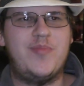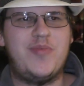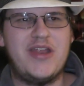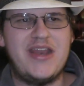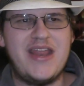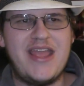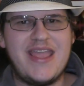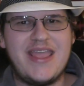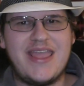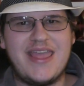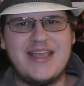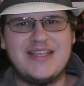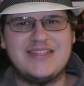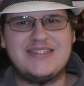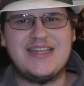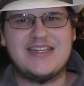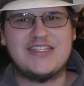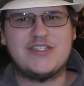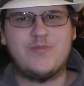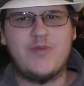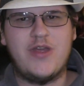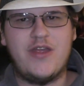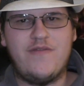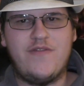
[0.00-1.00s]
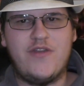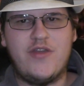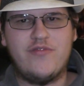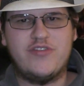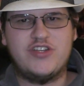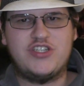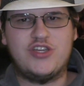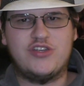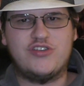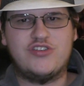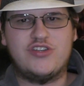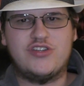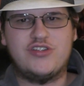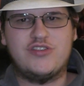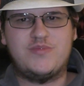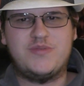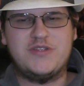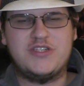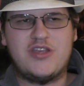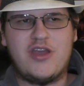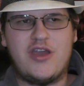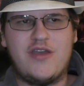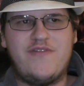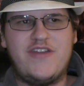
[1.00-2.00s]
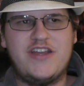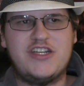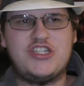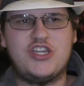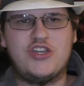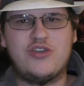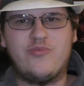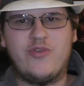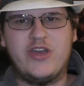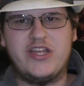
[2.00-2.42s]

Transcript: But in any case, that's my review of JoJo's Bizarre Adventure.